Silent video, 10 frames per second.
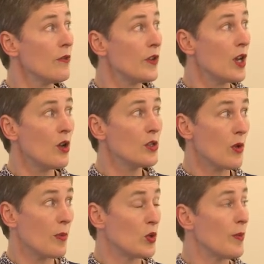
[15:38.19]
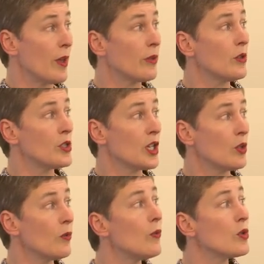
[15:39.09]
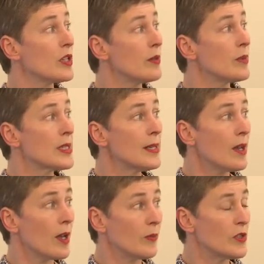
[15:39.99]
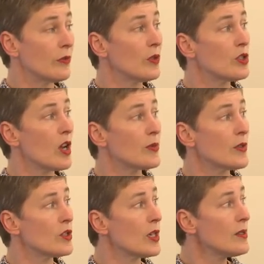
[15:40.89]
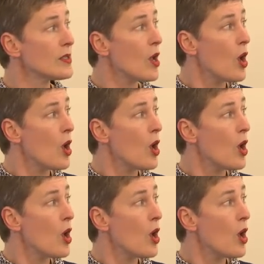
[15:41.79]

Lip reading: FIOs are up to about 13 or 14% different types of genes.